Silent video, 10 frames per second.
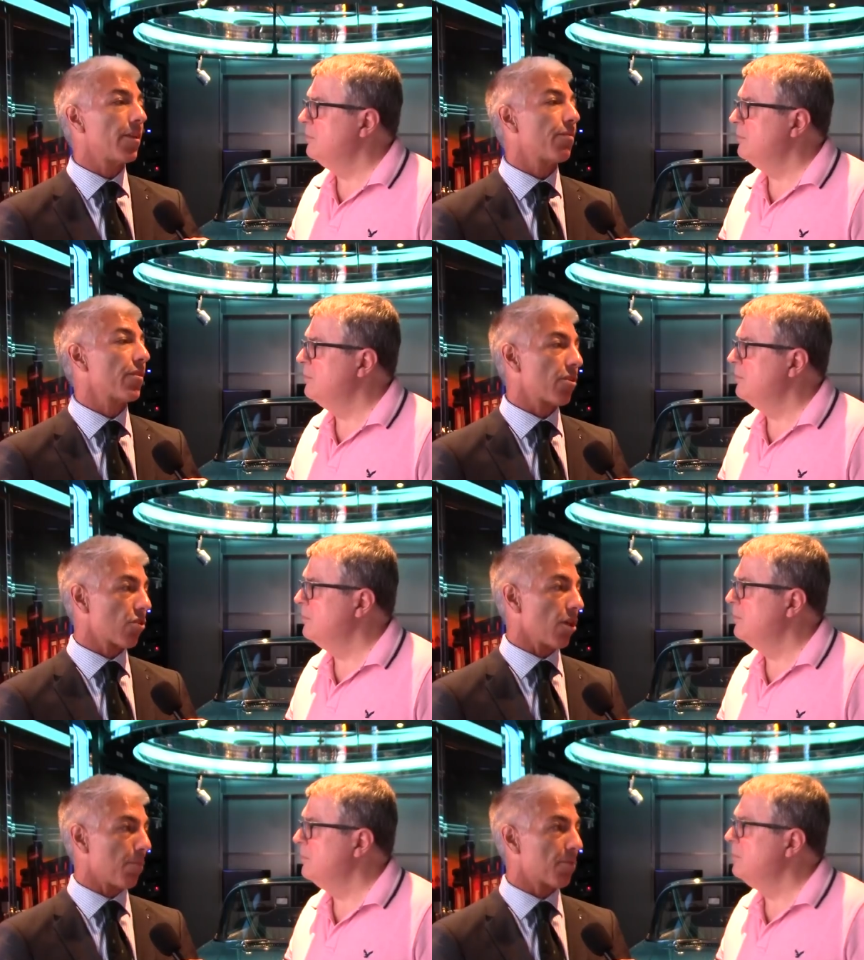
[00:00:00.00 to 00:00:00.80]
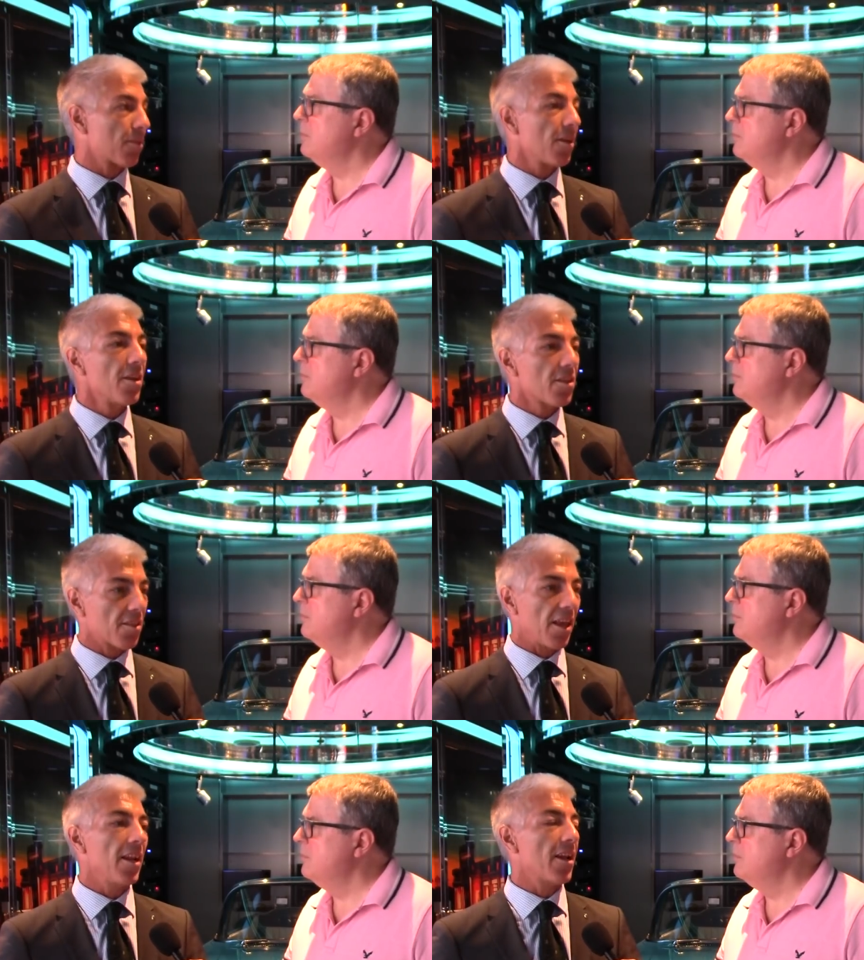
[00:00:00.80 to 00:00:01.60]
Speaker 1: different ships
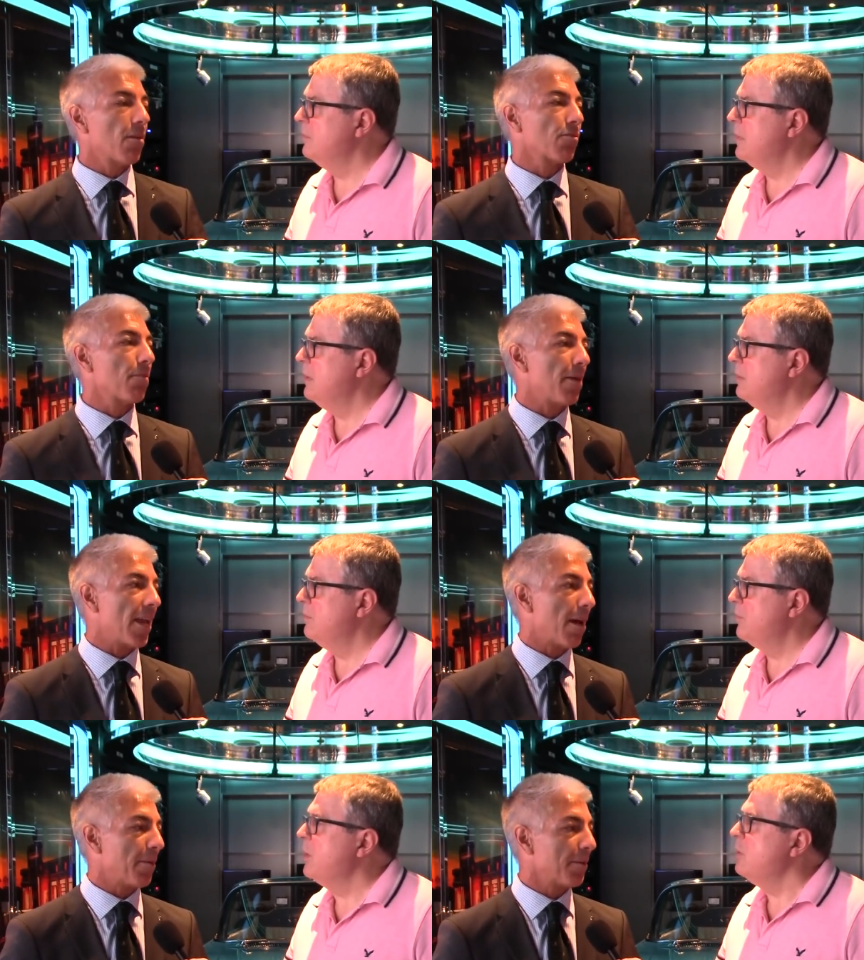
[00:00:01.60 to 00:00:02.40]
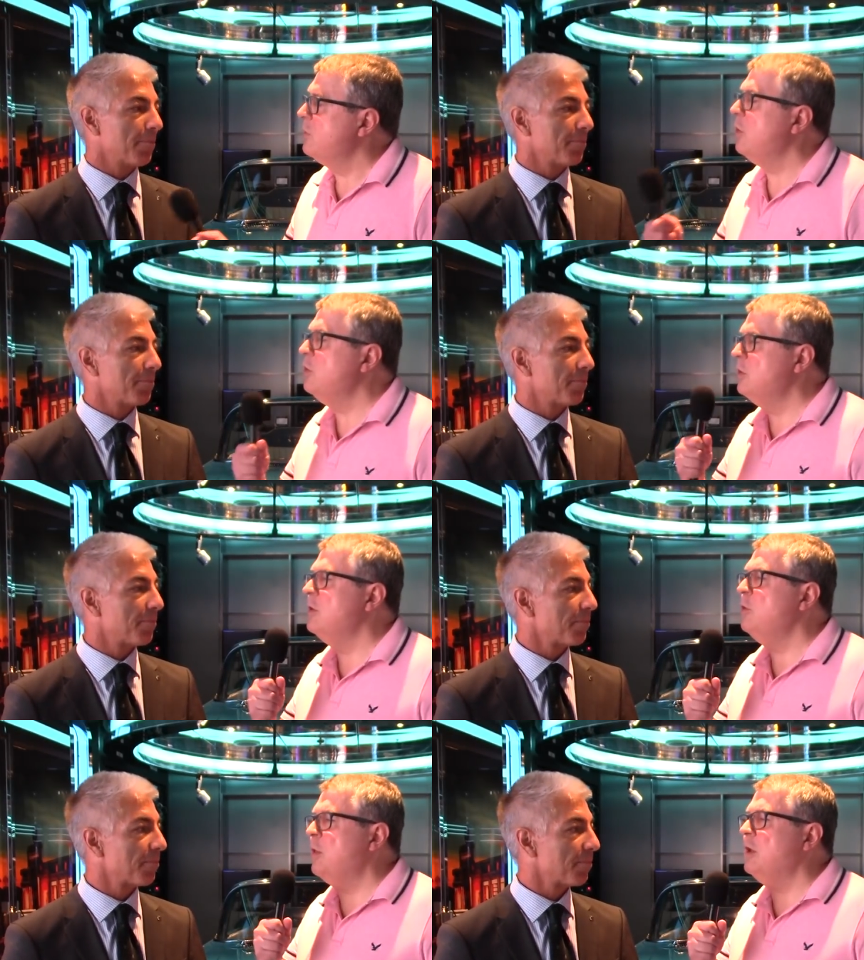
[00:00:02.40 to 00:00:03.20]
sailing out of Miami.
Speaker 2: So you,
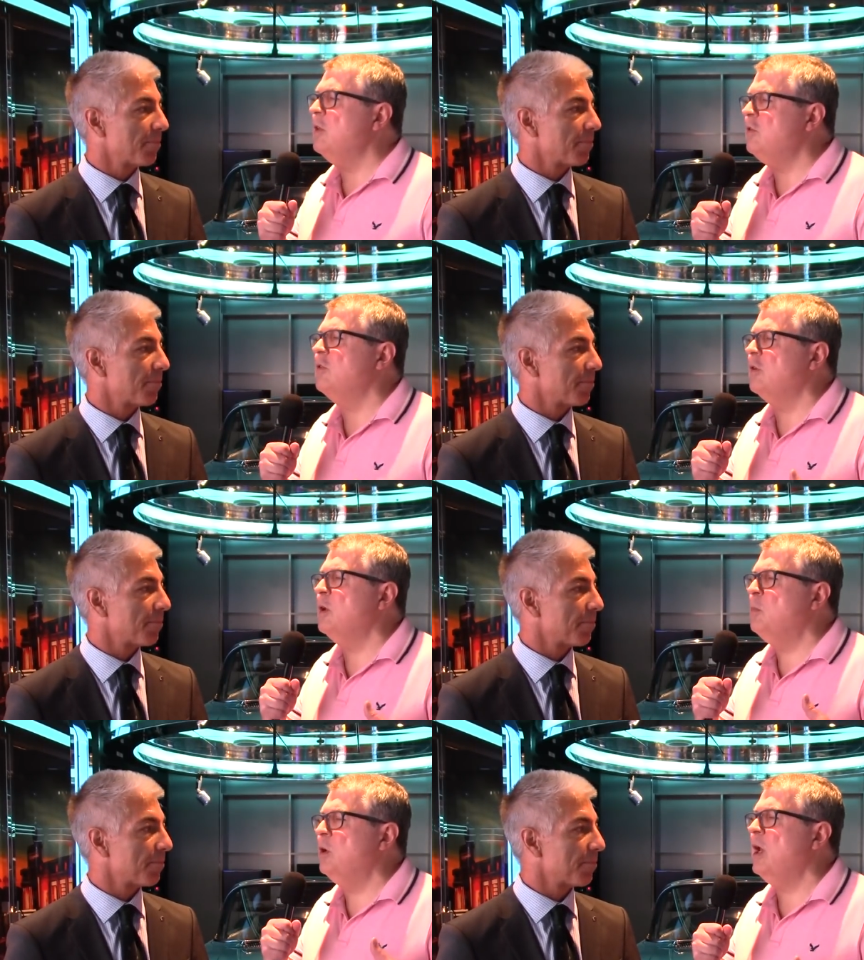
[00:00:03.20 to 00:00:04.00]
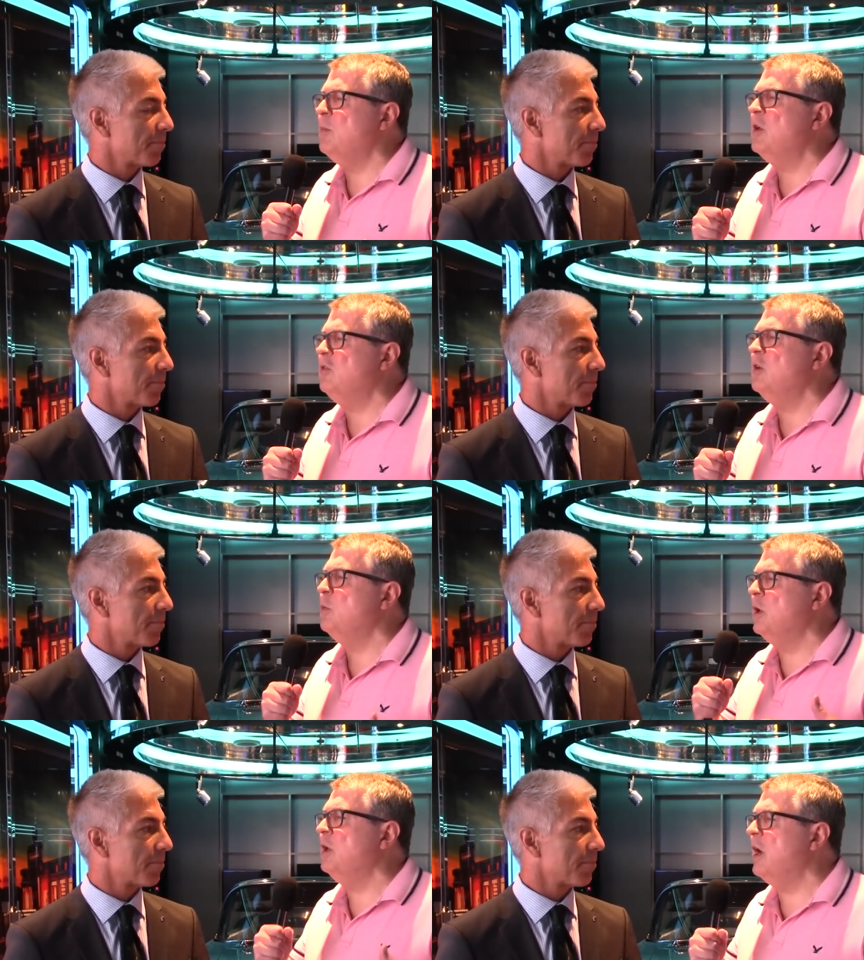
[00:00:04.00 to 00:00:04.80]
you think this is going to put
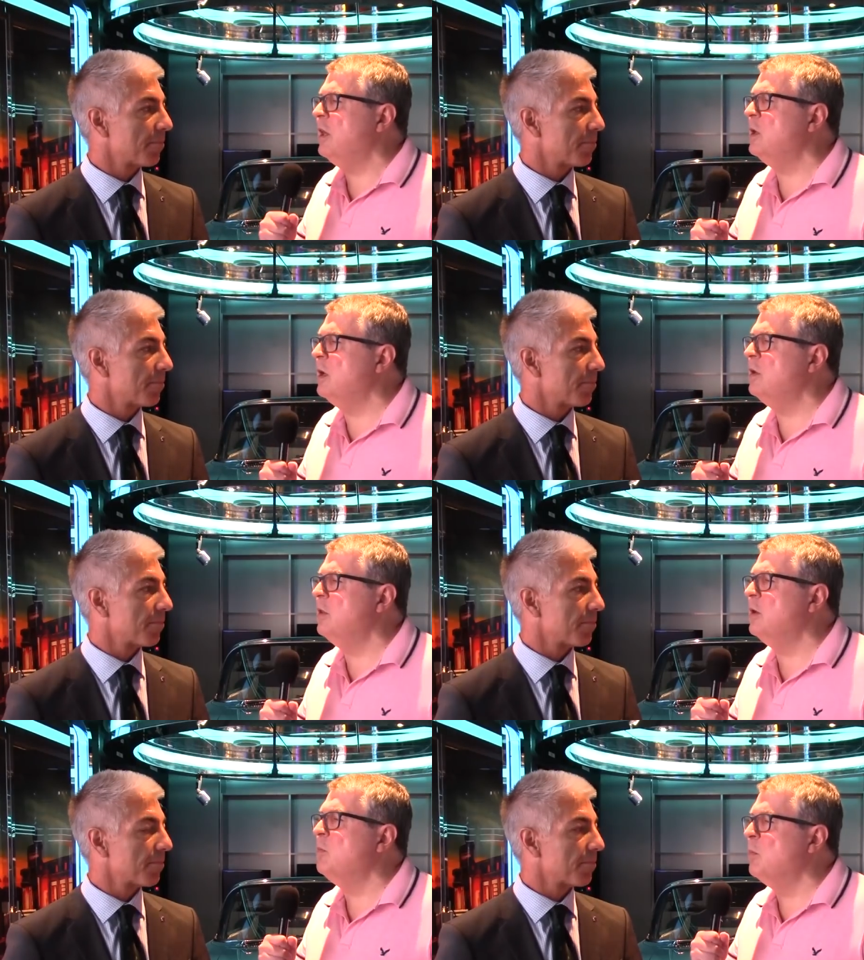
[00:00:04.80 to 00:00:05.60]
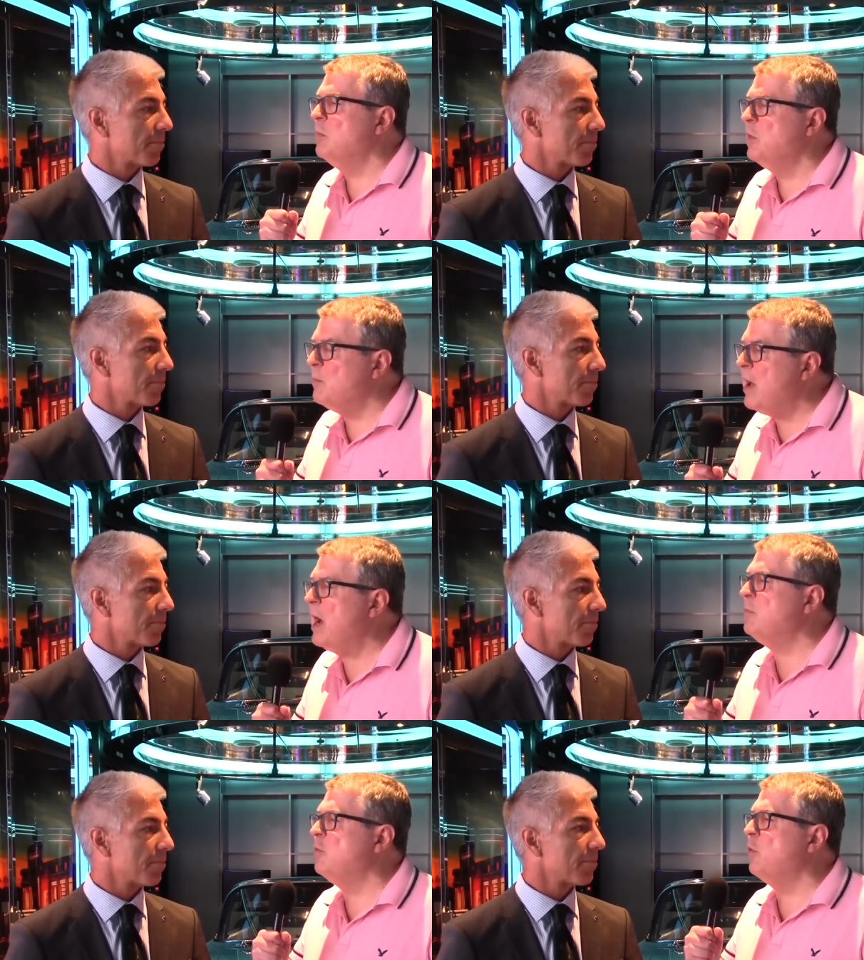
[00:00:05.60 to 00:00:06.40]
MSC really on the, the, the
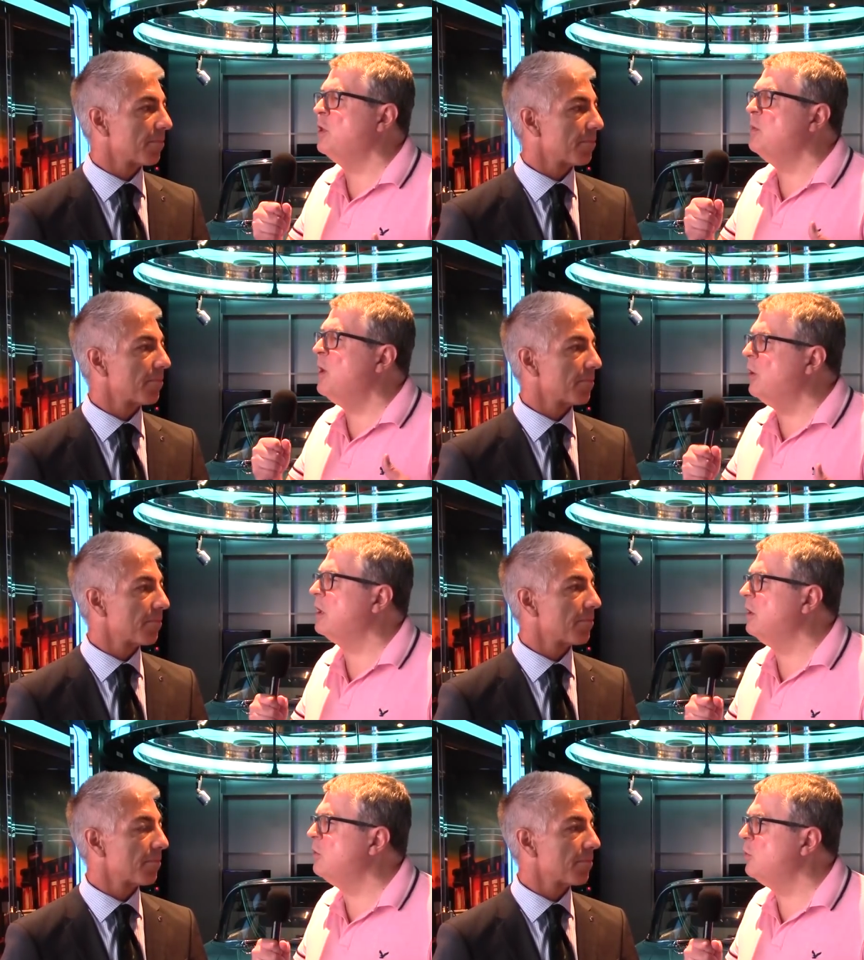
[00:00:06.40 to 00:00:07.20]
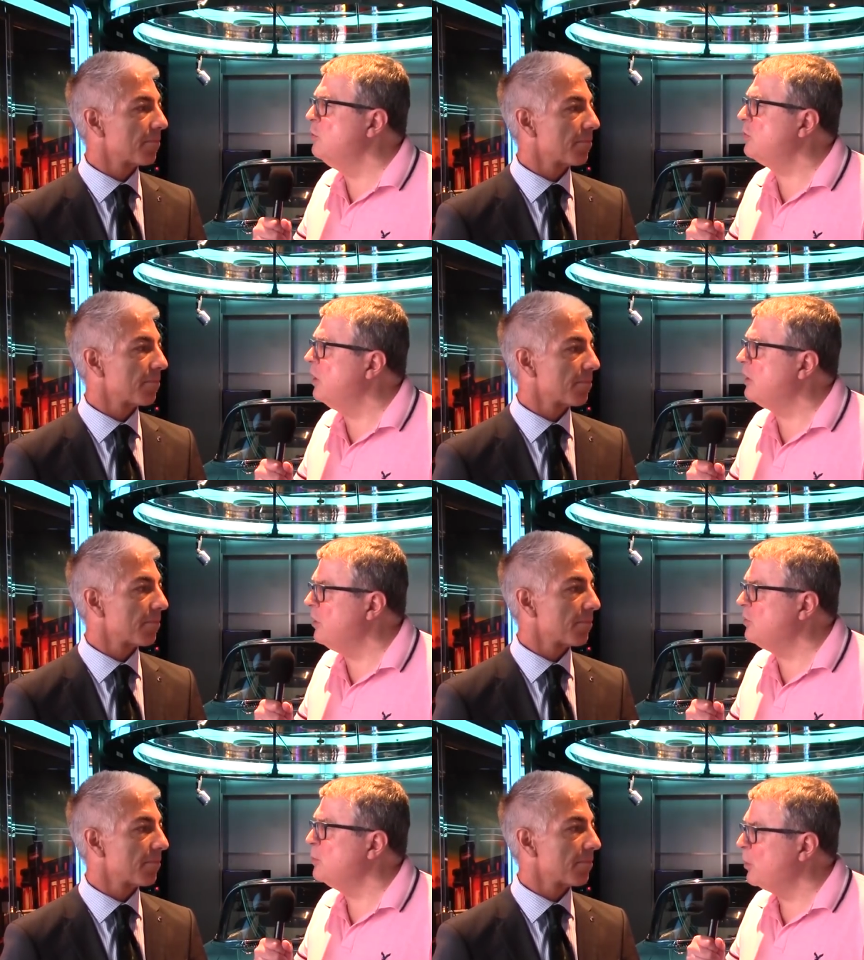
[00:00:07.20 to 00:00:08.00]
map for the American cruise cu
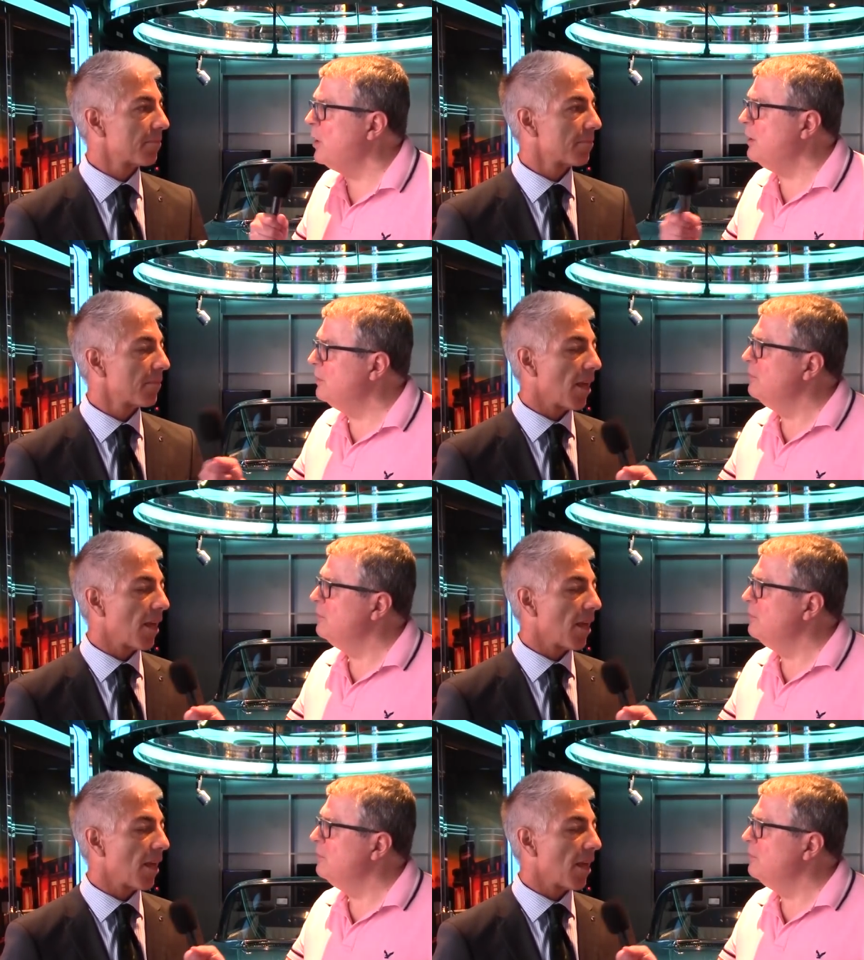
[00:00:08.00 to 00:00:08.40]
customer, right?